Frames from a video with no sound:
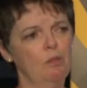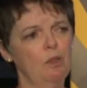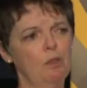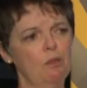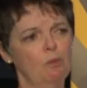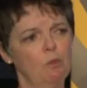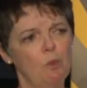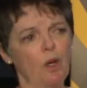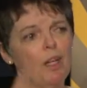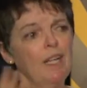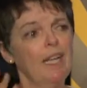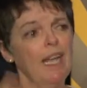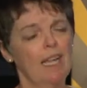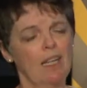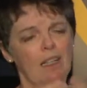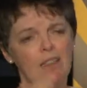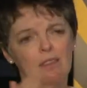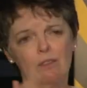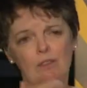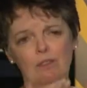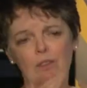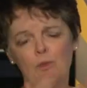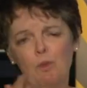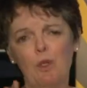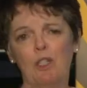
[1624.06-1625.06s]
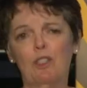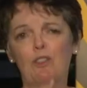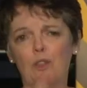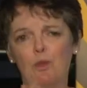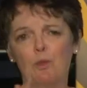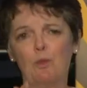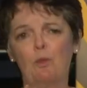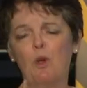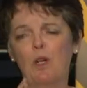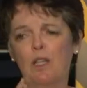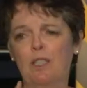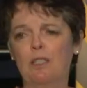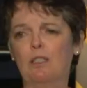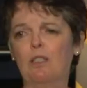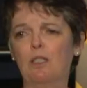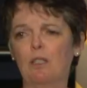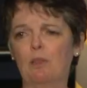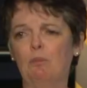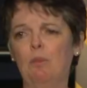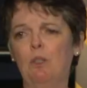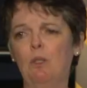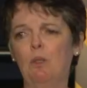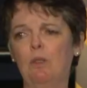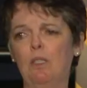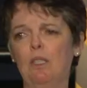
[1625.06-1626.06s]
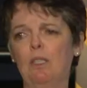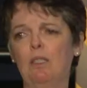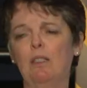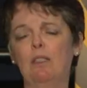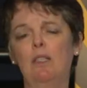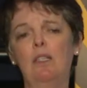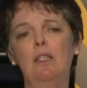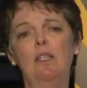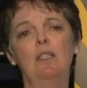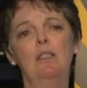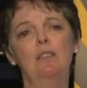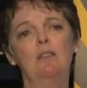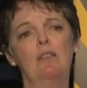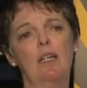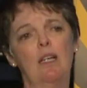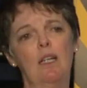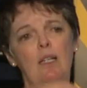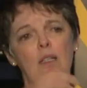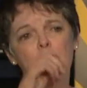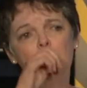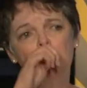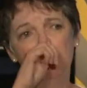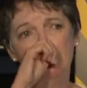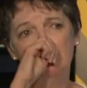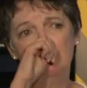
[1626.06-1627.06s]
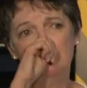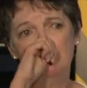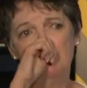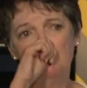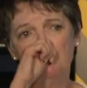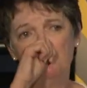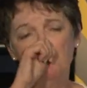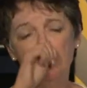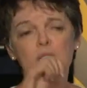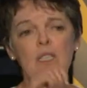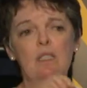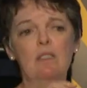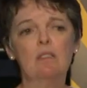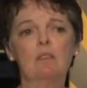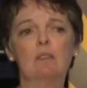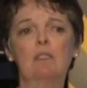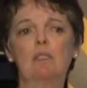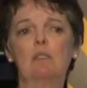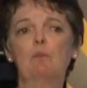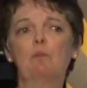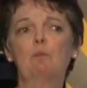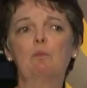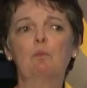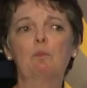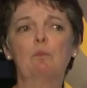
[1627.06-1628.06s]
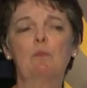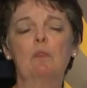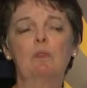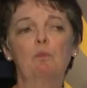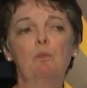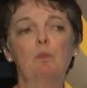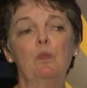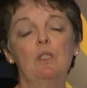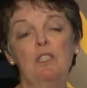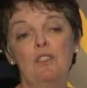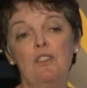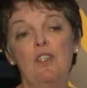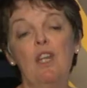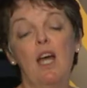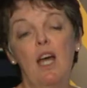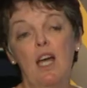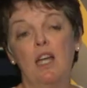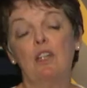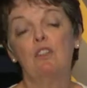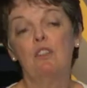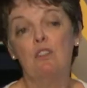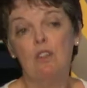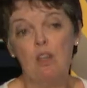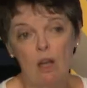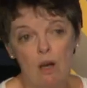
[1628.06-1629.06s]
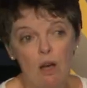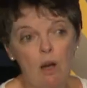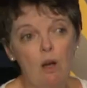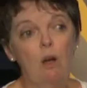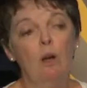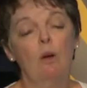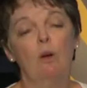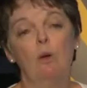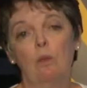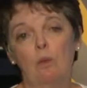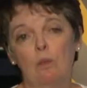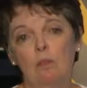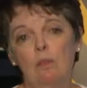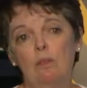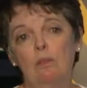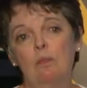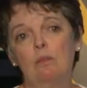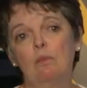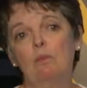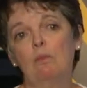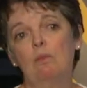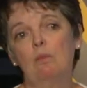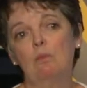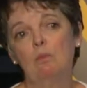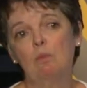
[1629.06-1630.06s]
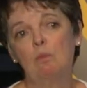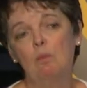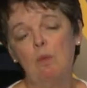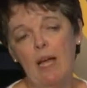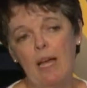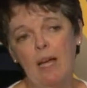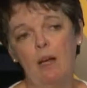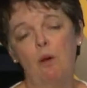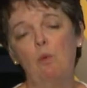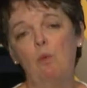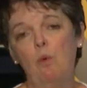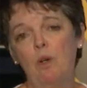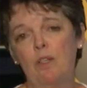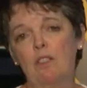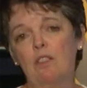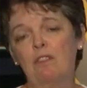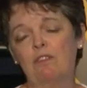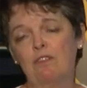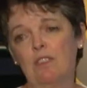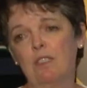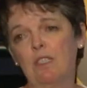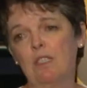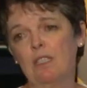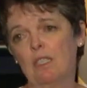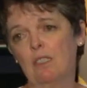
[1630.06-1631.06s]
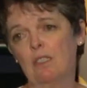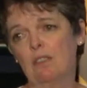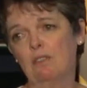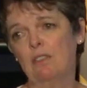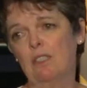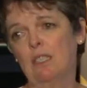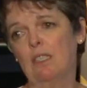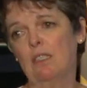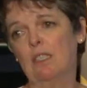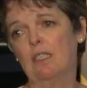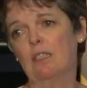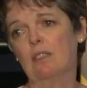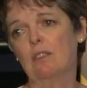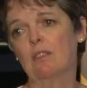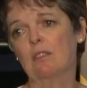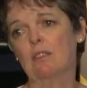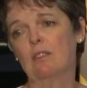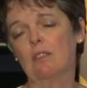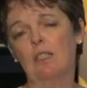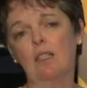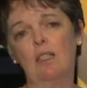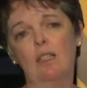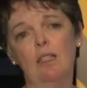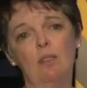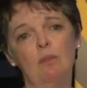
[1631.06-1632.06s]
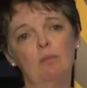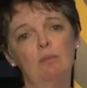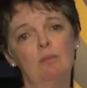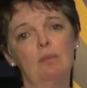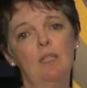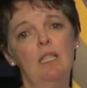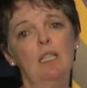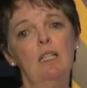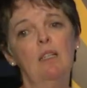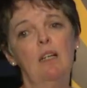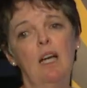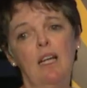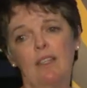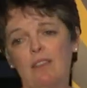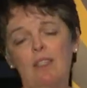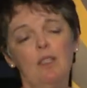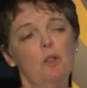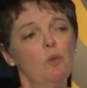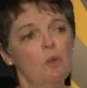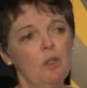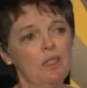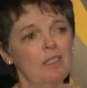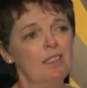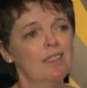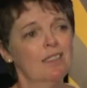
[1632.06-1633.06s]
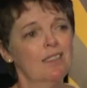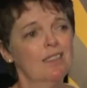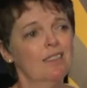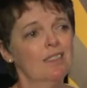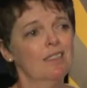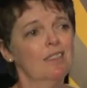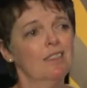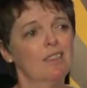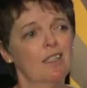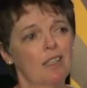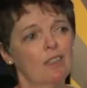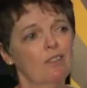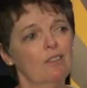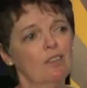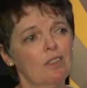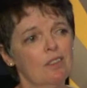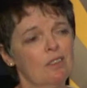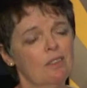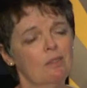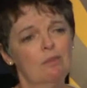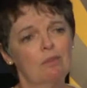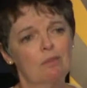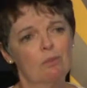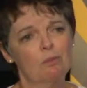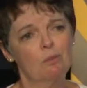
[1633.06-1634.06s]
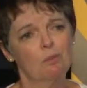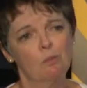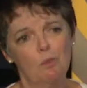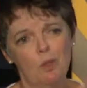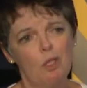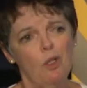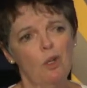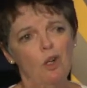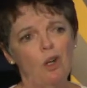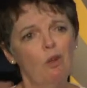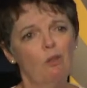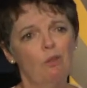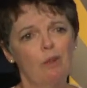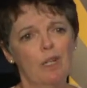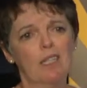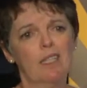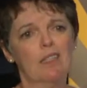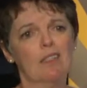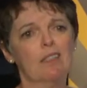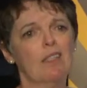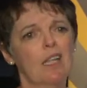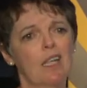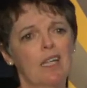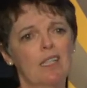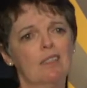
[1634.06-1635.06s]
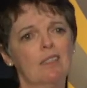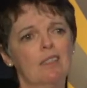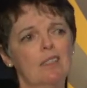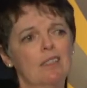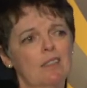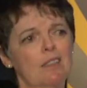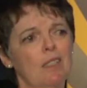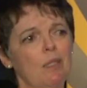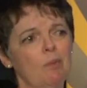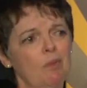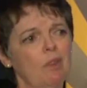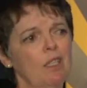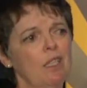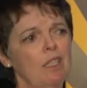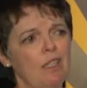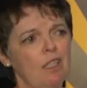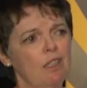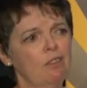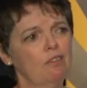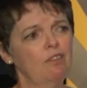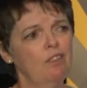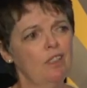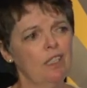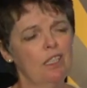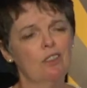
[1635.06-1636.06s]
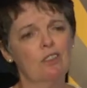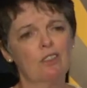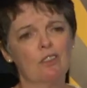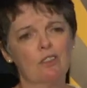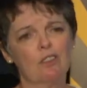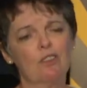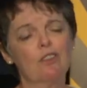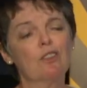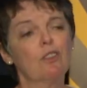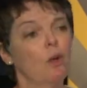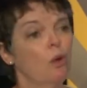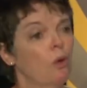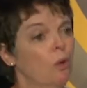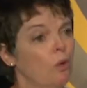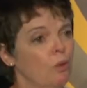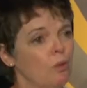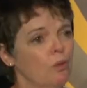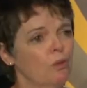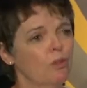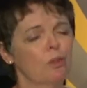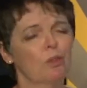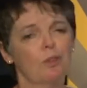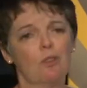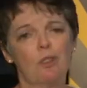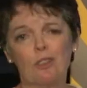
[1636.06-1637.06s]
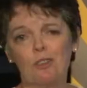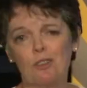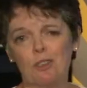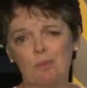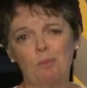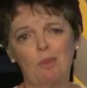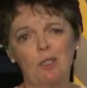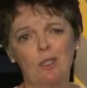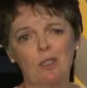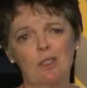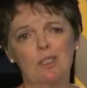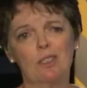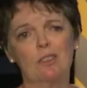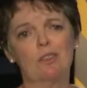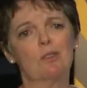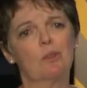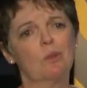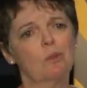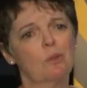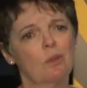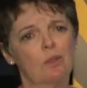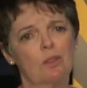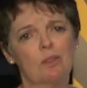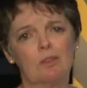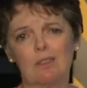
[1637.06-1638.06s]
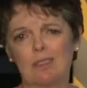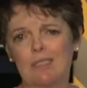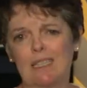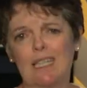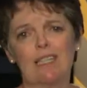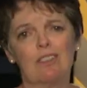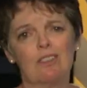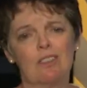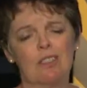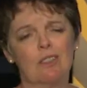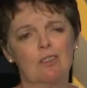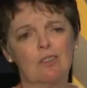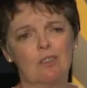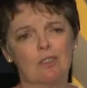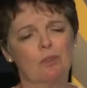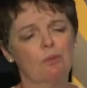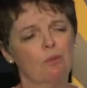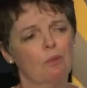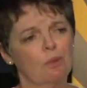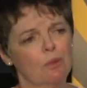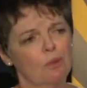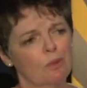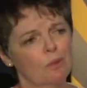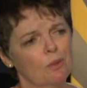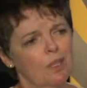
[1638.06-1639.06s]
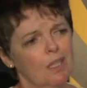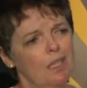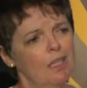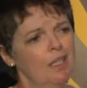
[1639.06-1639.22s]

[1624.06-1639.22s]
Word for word: one, uh, one-to-one communion um, will, will not know how wonderful a gift it is. Um, I think once it's discovered, we all recognize it's something that feeds our souls or our spirits or gets us through